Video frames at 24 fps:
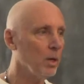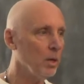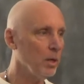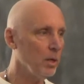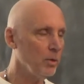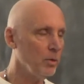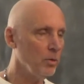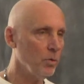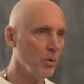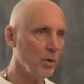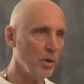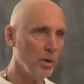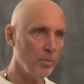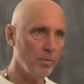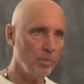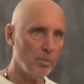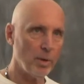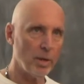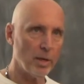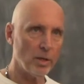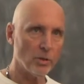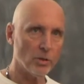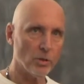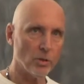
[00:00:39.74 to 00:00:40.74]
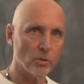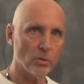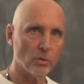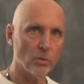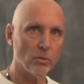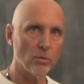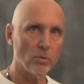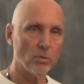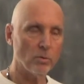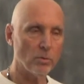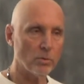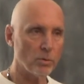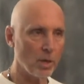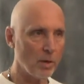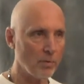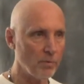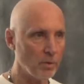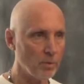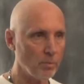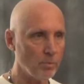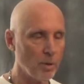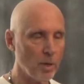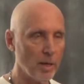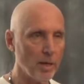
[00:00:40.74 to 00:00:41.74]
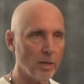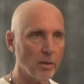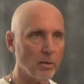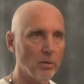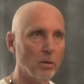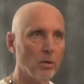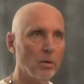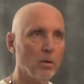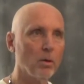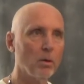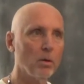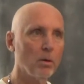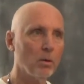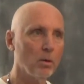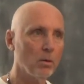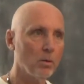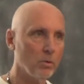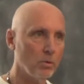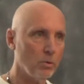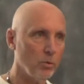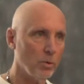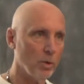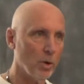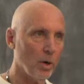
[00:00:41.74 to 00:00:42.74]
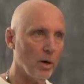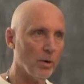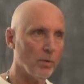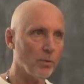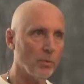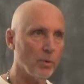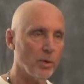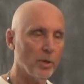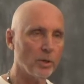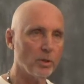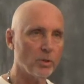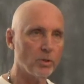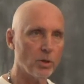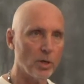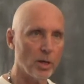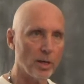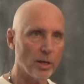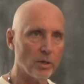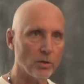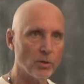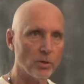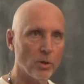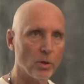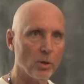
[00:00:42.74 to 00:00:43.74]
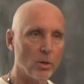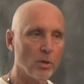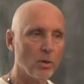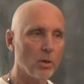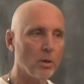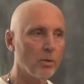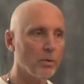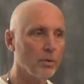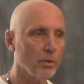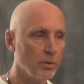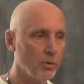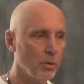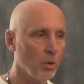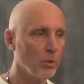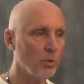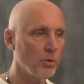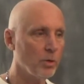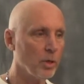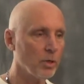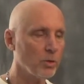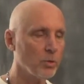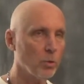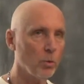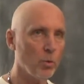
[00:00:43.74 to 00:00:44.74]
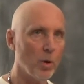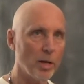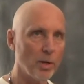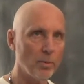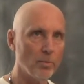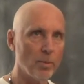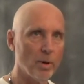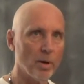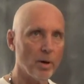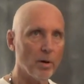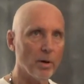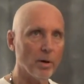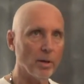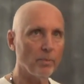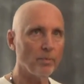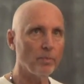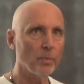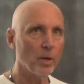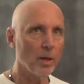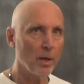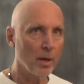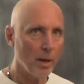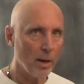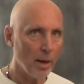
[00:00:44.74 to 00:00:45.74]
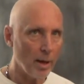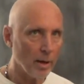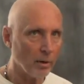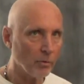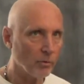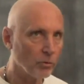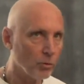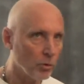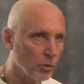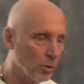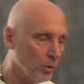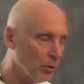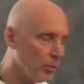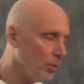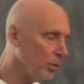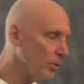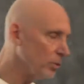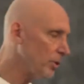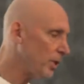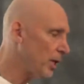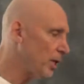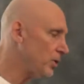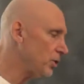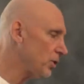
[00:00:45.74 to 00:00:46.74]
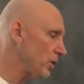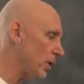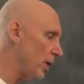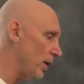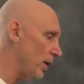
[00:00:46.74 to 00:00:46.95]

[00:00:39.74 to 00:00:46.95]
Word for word: In your hip patient who is having pain due to arthritic change, the toe touch weight bearing external rotation